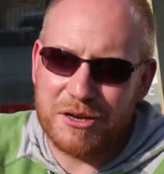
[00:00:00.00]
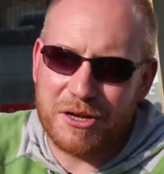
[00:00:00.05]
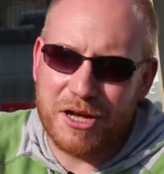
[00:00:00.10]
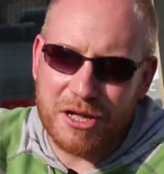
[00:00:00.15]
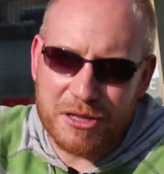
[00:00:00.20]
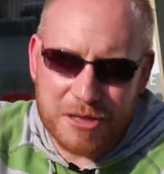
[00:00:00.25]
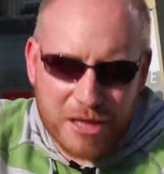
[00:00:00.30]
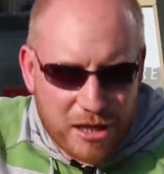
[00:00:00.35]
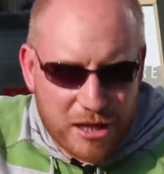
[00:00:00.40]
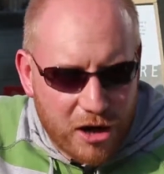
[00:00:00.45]

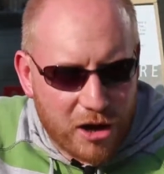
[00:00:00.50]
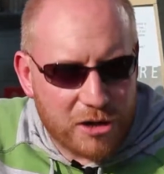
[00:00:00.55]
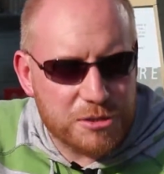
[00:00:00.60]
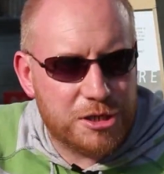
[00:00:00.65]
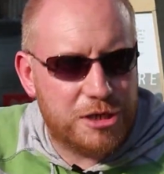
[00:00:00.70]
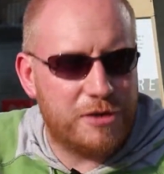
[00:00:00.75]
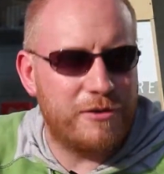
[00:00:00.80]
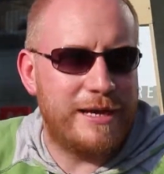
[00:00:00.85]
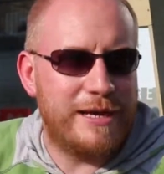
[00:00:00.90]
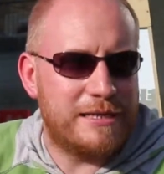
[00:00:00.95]
a
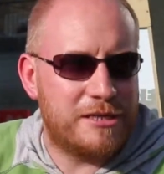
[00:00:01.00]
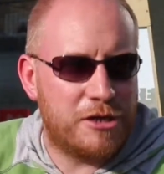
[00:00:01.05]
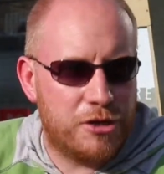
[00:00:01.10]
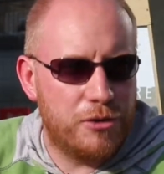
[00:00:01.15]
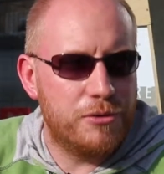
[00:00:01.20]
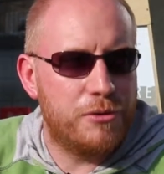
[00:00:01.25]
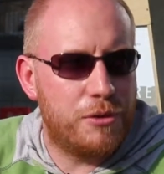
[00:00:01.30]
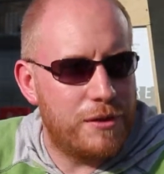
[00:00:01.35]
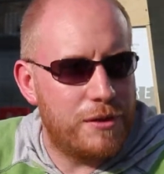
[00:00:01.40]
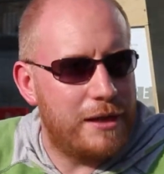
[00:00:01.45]
large grid
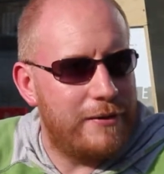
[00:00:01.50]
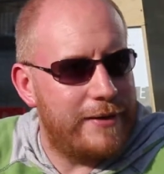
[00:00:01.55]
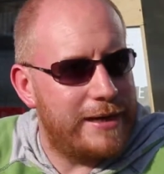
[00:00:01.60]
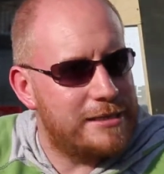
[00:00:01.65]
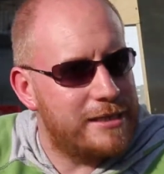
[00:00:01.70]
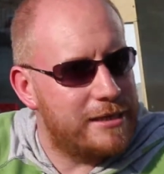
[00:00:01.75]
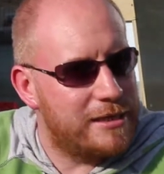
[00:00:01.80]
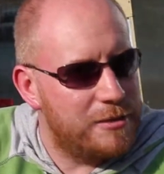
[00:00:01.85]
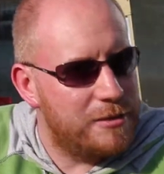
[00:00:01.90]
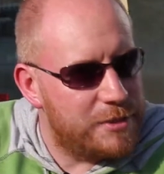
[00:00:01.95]
could
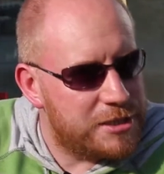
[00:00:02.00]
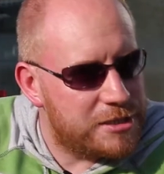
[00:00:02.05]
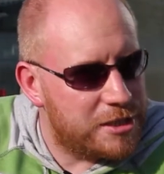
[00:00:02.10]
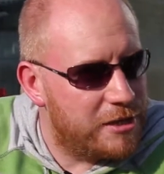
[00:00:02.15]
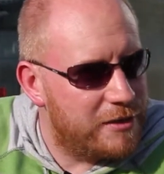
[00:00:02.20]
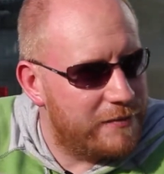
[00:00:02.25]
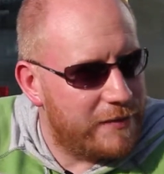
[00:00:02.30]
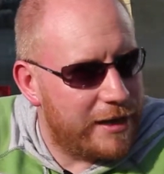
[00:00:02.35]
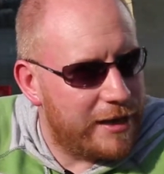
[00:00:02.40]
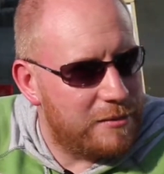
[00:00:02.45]
theoretically be
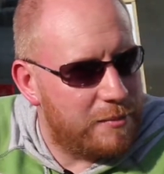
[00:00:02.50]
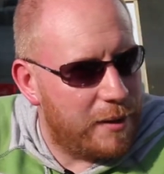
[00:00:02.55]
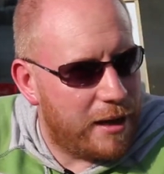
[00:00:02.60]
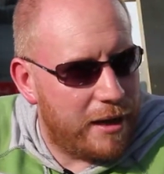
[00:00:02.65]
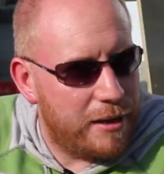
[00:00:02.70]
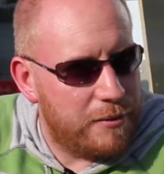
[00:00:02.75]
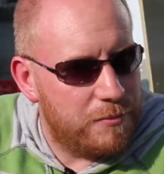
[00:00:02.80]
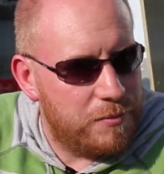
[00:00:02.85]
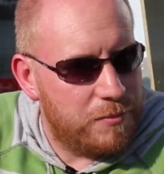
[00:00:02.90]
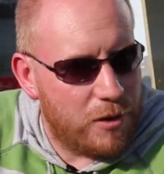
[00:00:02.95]
surveyed
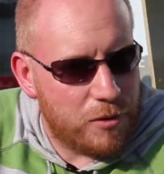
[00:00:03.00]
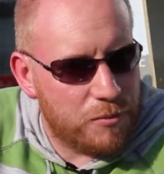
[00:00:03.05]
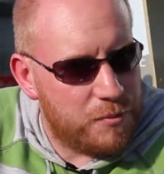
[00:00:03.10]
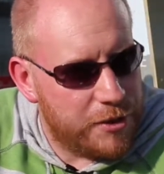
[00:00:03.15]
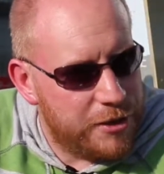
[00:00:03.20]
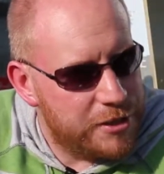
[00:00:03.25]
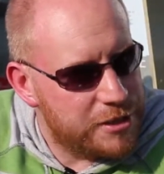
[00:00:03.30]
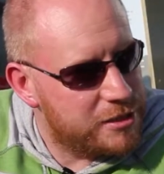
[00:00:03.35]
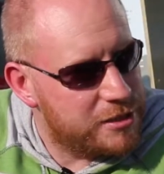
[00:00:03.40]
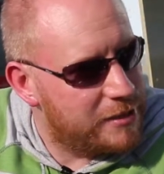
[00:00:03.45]
by one
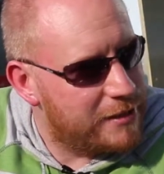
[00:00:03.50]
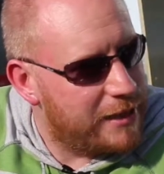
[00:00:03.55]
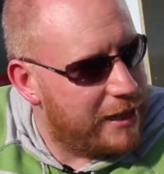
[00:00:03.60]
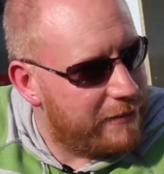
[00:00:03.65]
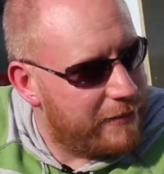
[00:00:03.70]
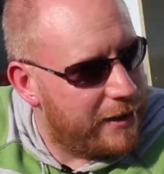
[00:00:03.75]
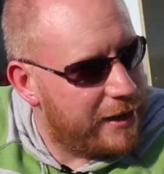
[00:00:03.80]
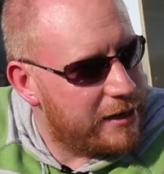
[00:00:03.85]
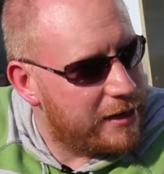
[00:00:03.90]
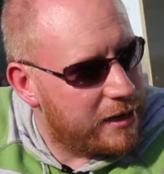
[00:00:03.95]
person and
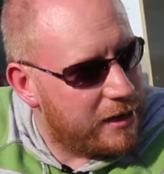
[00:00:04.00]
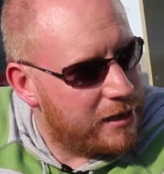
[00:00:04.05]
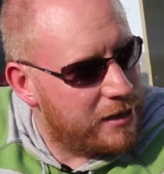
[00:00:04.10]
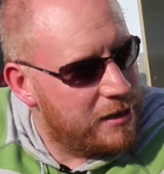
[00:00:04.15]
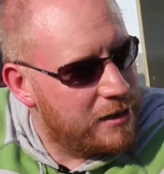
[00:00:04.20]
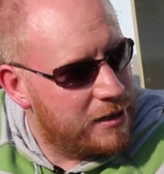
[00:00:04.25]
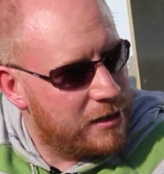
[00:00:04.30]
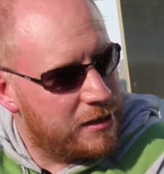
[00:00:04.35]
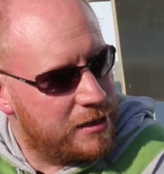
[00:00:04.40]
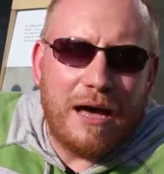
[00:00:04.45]
their radar.
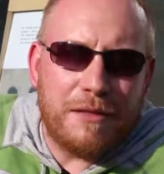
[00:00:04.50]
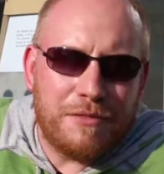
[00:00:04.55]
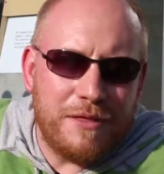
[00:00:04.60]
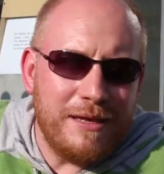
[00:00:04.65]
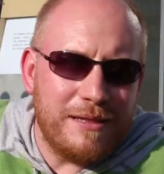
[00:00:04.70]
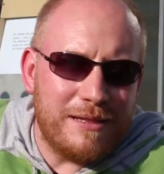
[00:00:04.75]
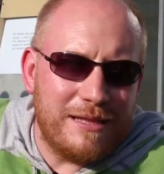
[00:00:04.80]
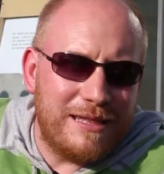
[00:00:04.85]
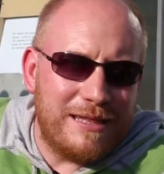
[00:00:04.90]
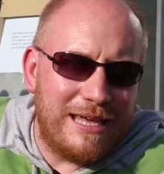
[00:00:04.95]
I
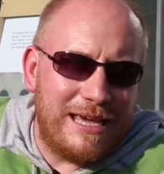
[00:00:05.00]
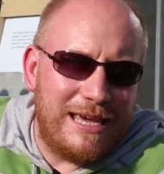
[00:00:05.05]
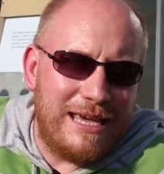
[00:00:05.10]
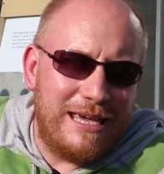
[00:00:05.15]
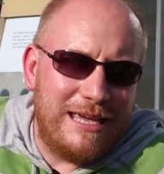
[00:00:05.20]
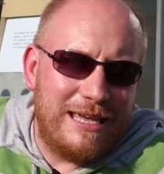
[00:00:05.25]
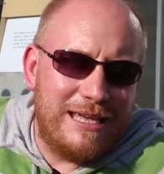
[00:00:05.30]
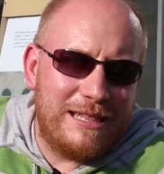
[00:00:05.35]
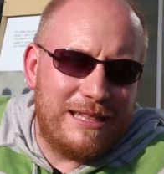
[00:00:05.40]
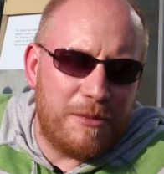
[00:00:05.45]
think that
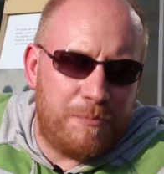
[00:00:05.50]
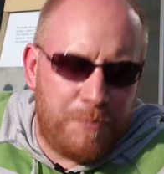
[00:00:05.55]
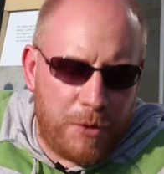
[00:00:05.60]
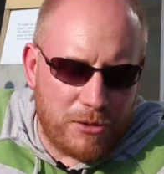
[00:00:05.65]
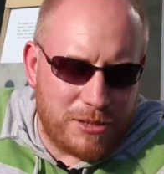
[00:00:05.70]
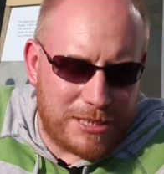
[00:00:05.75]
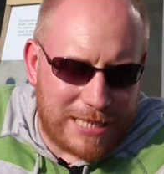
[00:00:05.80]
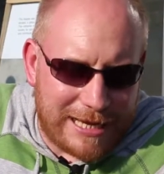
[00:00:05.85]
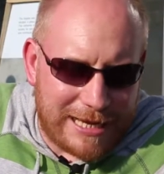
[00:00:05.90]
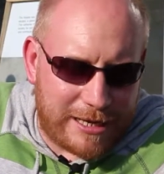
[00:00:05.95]
the
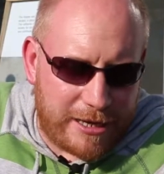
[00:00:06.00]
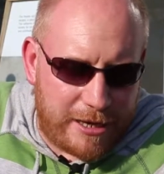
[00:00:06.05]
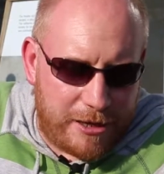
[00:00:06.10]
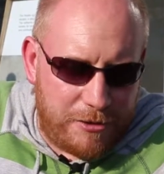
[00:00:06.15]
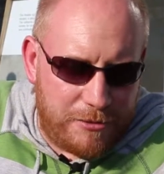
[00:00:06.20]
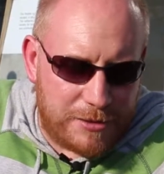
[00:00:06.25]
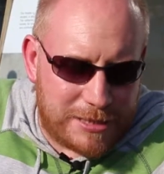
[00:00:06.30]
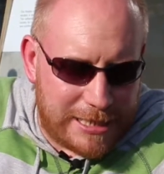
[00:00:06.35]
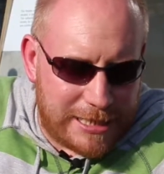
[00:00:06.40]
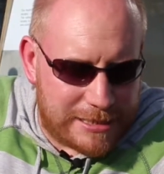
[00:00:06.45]

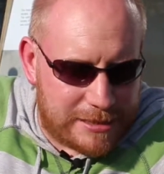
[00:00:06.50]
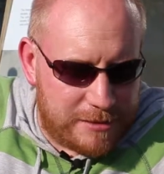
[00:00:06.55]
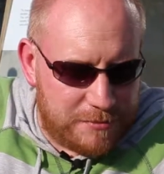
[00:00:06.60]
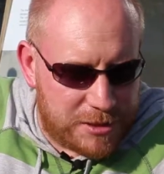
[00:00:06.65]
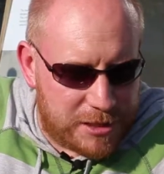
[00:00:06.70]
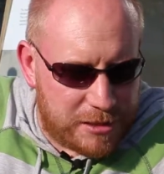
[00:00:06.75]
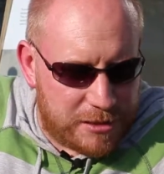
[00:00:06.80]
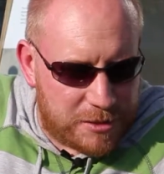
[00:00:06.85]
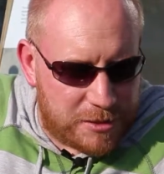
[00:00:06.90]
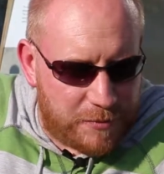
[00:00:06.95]
pulseEKKO
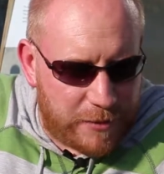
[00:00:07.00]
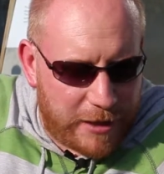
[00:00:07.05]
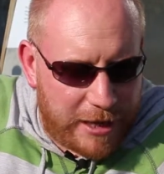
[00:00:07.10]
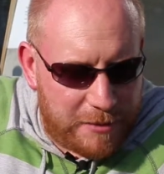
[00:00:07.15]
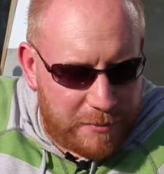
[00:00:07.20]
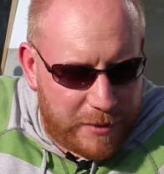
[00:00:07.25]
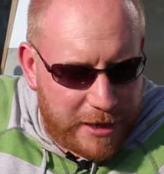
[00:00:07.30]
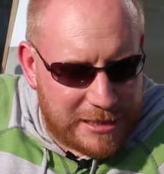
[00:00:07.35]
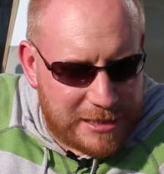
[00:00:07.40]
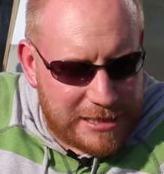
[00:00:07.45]
systems that are
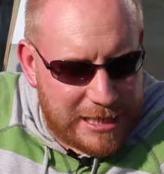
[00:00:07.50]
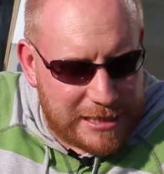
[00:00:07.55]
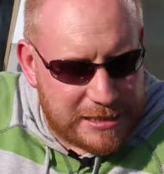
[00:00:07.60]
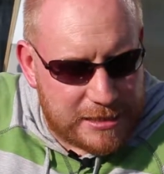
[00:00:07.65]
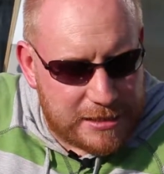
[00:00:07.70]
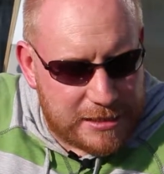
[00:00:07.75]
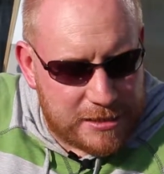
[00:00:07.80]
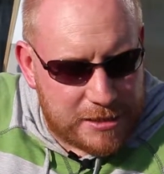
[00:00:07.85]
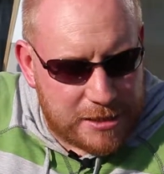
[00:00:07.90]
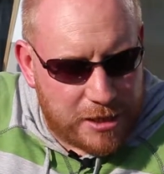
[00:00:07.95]
supplied by
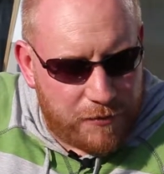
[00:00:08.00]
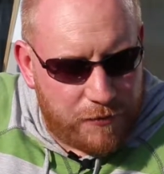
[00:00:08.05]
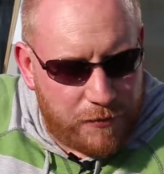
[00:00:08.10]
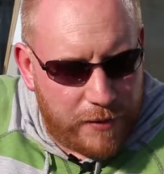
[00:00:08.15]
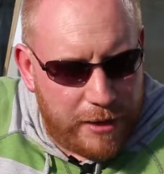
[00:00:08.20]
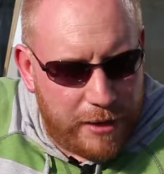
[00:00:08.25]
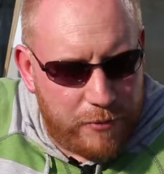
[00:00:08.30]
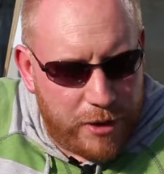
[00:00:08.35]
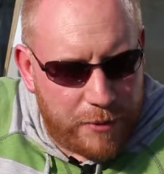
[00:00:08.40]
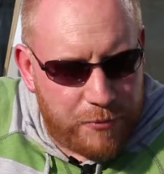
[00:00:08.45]
sensors and
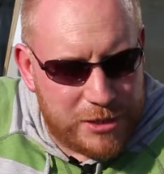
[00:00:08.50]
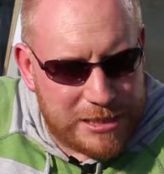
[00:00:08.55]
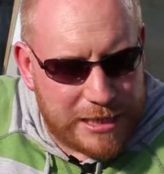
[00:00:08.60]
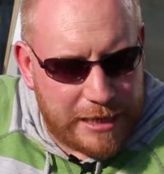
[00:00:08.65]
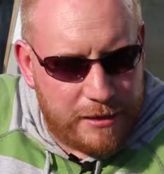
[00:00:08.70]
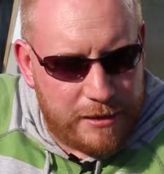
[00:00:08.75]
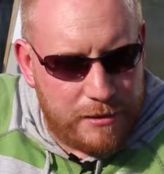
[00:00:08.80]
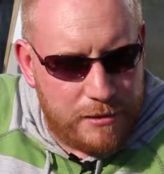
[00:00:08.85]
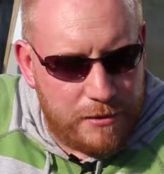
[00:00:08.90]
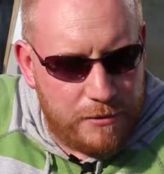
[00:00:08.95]
software
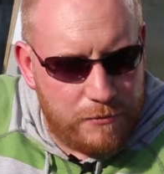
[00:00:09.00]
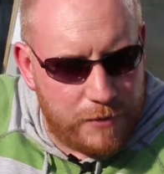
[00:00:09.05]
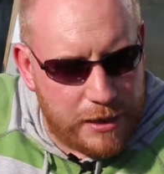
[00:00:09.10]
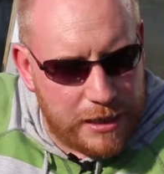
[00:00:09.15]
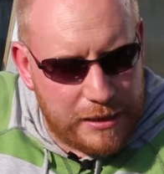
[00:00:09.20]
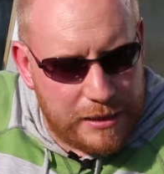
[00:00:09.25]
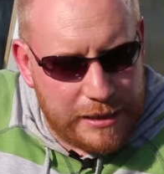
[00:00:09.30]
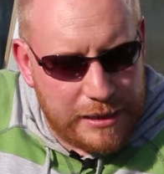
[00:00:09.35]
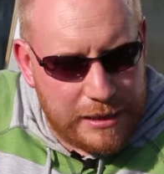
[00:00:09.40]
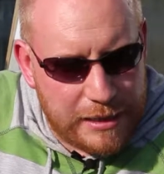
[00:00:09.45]
represent
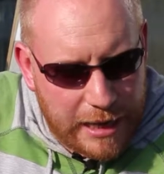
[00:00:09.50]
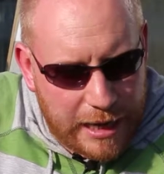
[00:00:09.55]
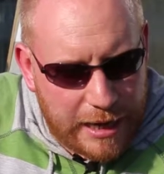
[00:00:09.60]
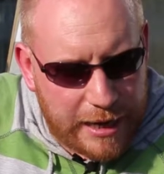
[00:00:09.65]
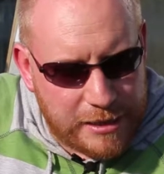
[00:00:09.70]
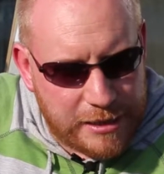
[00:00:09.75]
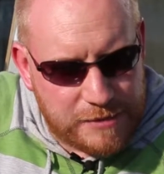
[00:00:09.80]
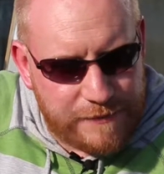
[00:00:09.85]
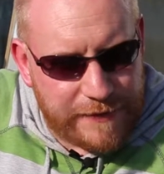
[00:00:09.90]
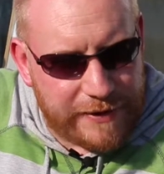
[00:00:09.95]
really
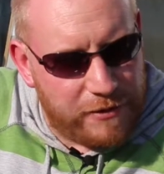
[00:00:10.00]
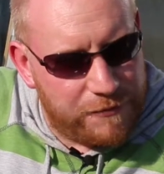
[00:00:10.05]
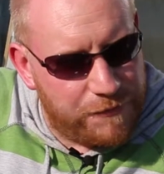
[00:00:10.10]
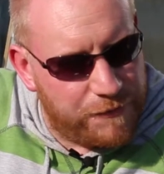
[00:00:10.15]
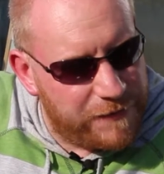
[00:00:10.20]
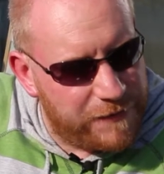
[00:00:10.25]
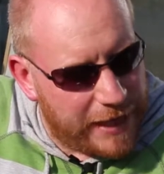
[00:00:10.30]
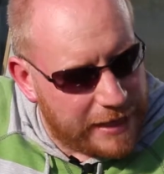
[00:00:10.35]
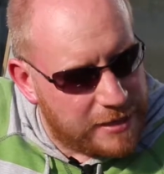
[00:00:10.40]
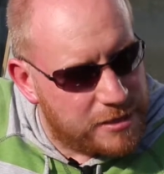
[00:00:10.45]
nice, very
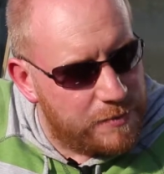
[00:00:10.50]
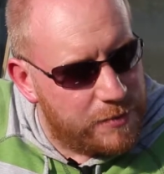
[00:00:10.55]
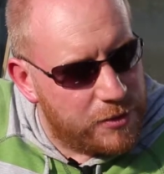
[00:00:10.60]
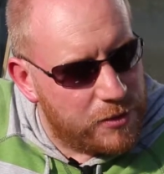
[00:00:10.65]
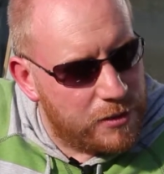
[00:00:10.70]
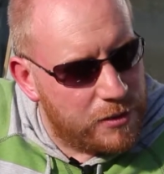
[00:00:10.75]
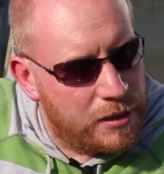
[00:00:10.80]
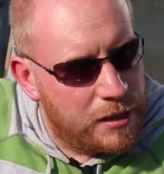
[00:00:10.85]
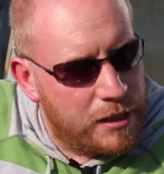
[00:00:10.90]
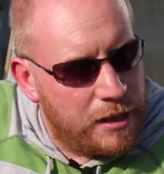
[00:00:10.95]

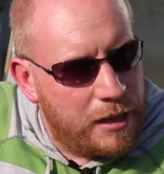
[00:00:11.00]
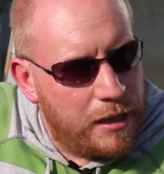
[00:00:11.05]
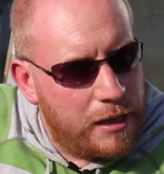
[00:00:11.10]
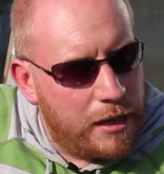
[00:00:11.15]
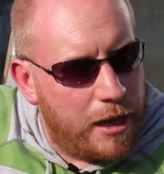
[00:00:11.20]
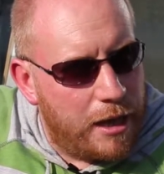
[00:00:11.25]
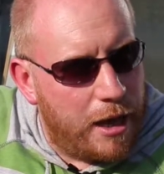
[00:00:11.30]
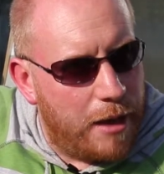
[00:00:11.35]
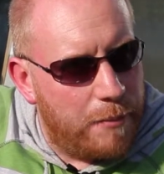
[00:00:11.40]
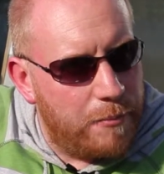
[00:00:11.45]
flexible
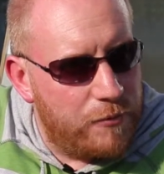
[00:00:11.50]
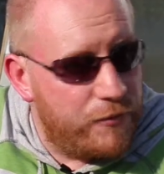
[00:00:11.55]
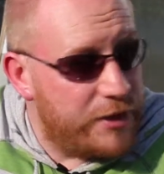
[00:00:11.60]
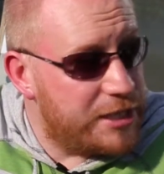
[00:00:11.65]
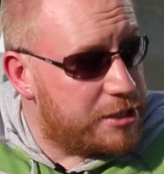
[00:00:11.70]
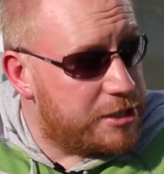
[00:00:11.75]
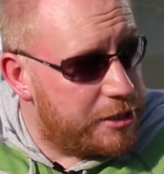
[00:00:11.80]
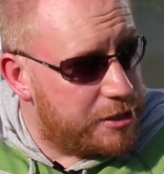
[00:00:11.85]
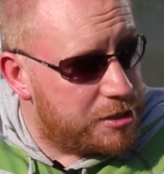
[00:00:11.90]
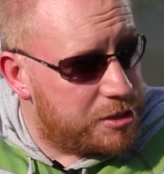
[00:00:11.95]

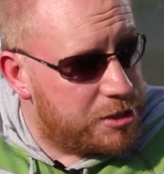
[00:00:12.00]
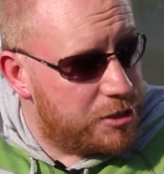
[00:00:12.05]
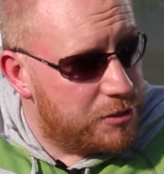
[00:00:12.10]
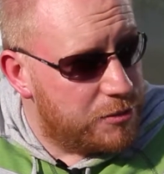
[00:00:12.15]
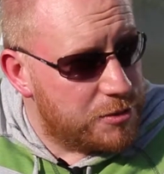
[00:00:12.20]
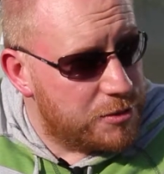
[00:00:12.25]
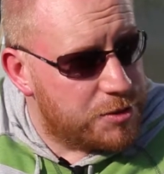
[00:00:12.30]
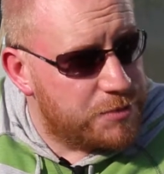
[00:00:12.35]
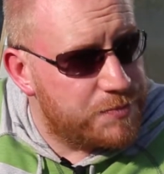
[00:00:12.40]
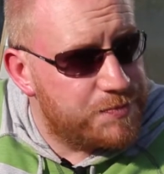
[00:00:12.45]
research
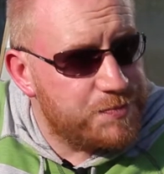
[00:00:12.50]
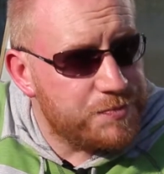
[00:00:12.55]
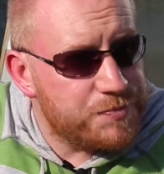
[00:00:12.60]
tools.